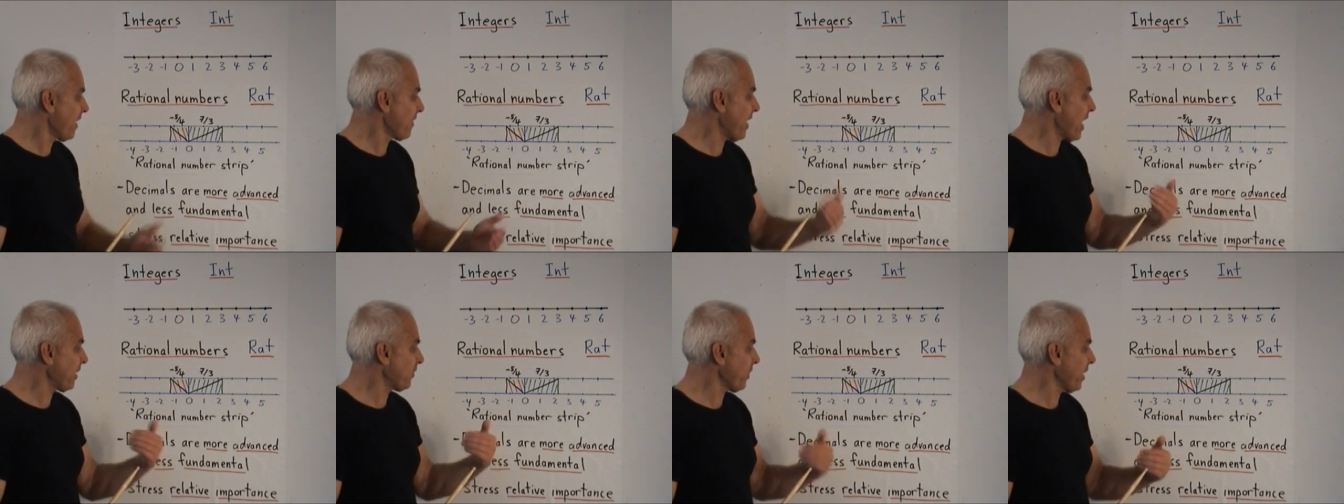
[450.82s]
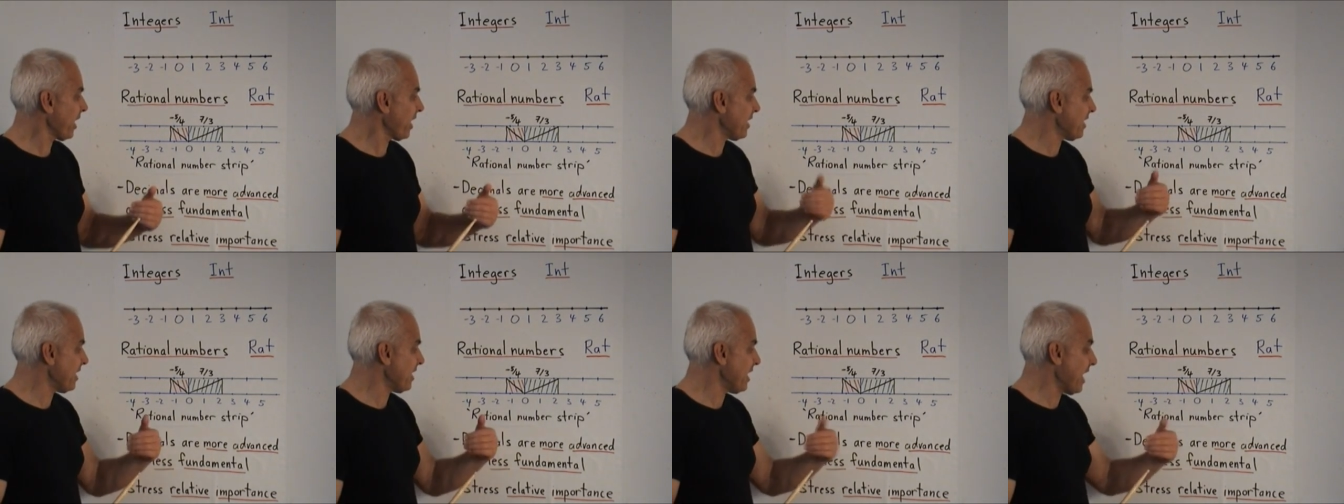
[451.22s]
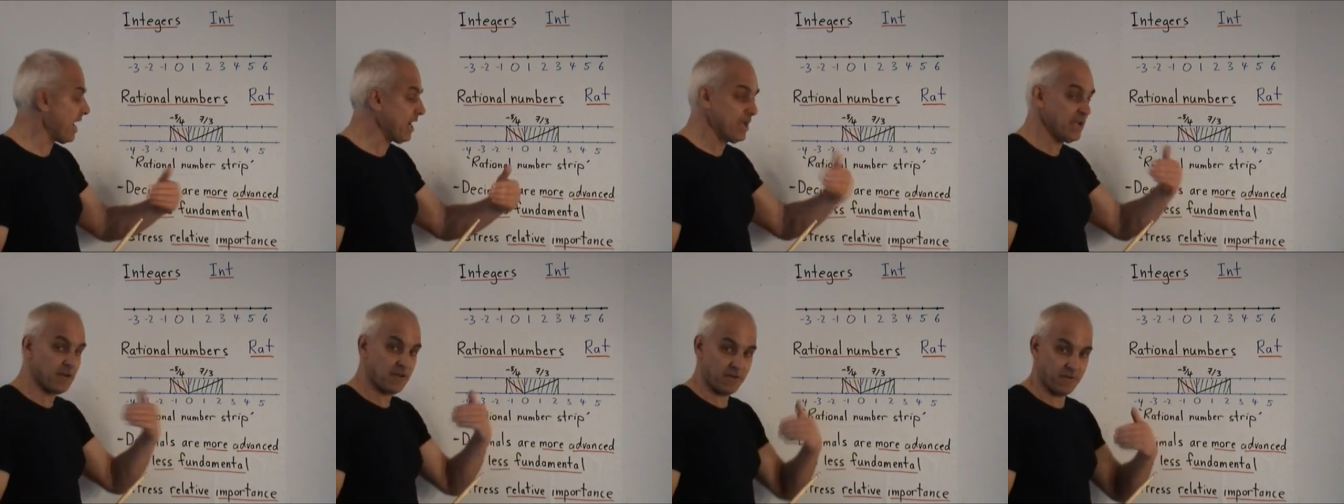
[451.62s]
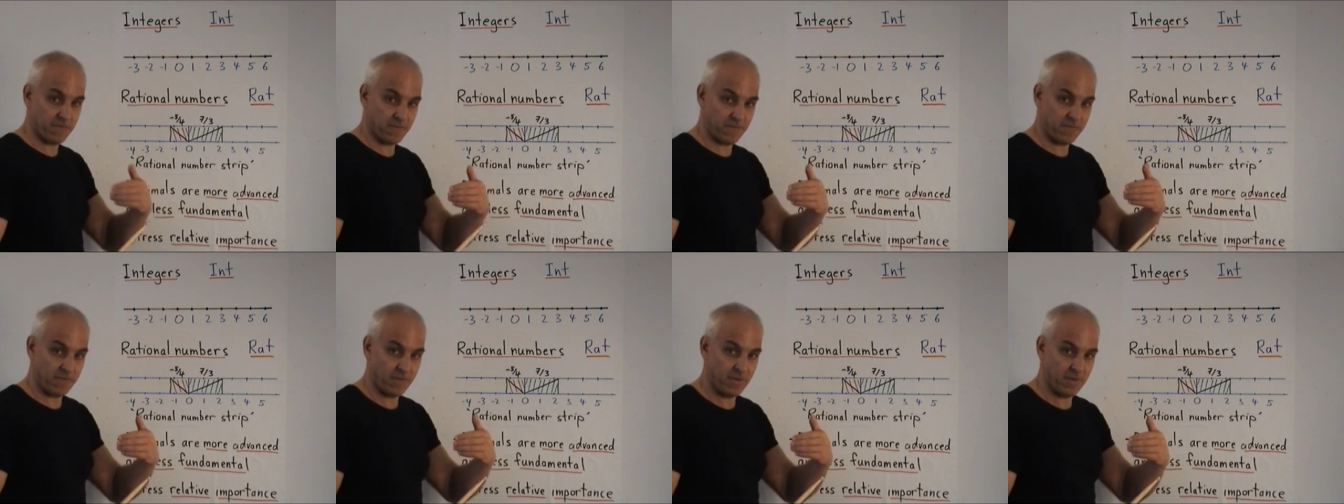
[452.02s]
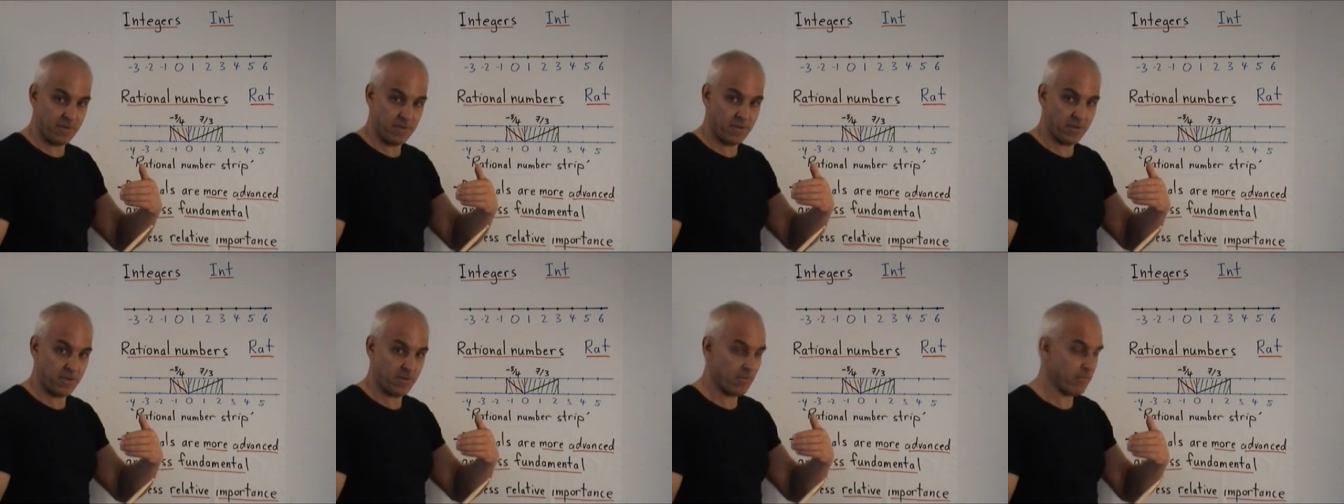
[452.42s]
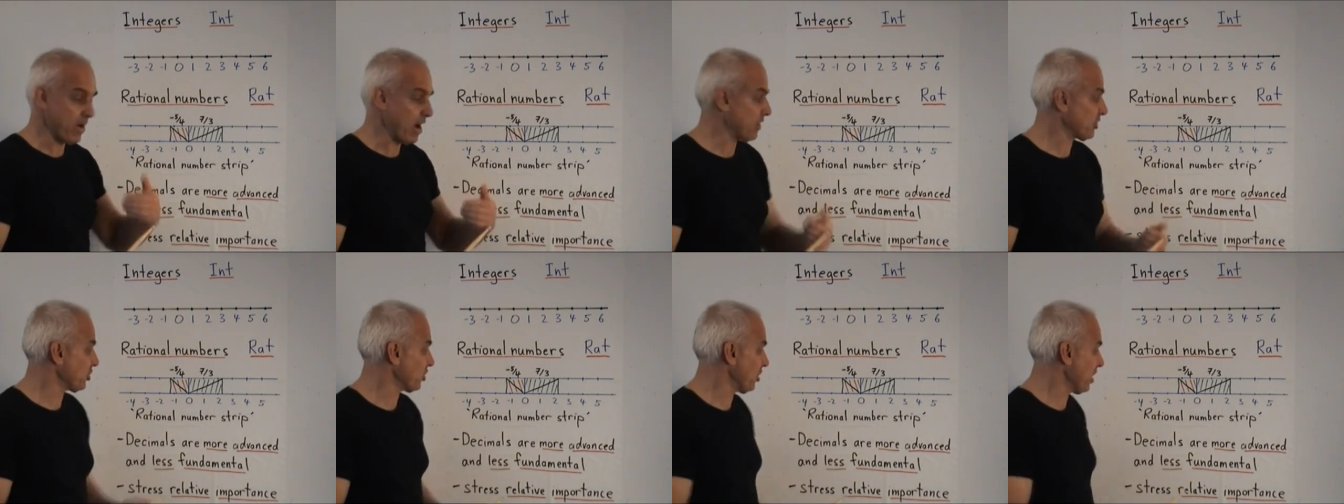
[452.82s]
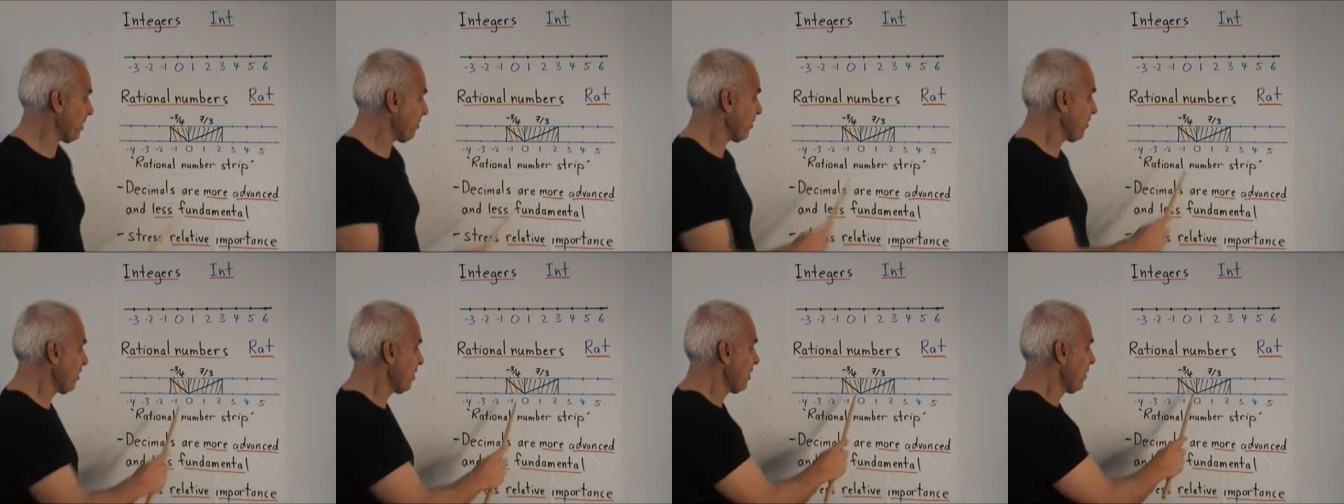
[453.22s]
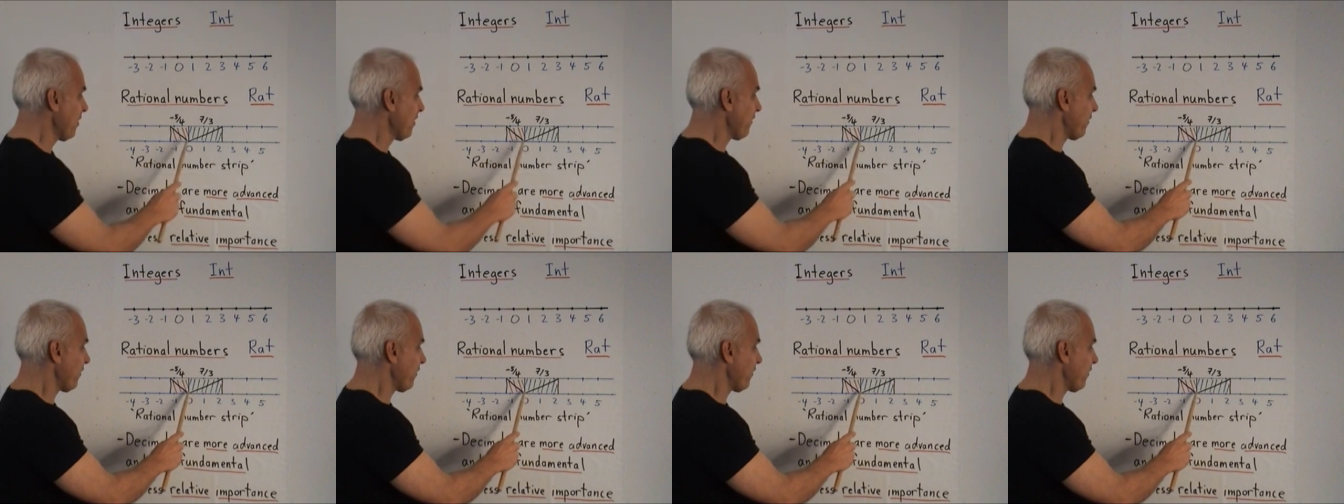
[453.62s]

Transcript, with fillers: That way a negative rational number,